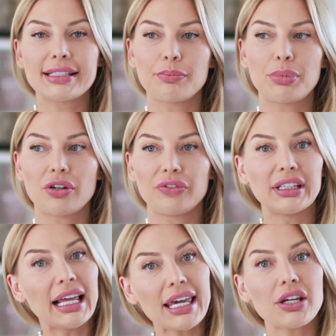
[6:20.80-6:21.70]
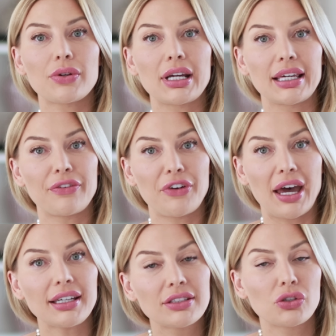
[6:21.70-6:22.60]
a bit of layering
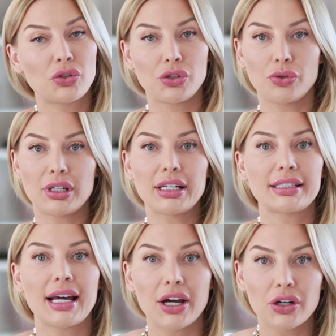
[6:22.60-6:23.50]
effect to your entire